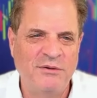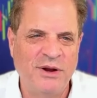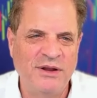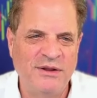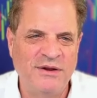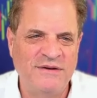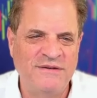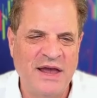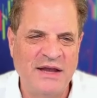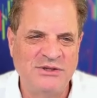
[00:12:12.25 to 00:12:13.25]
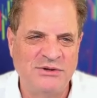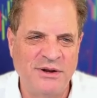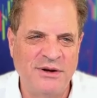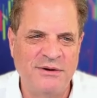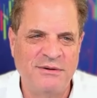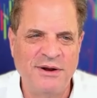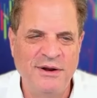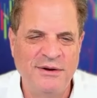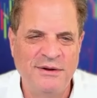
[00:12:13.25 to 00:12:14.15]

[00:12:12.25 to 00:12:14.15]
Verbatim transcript: greatly exaggerated, right?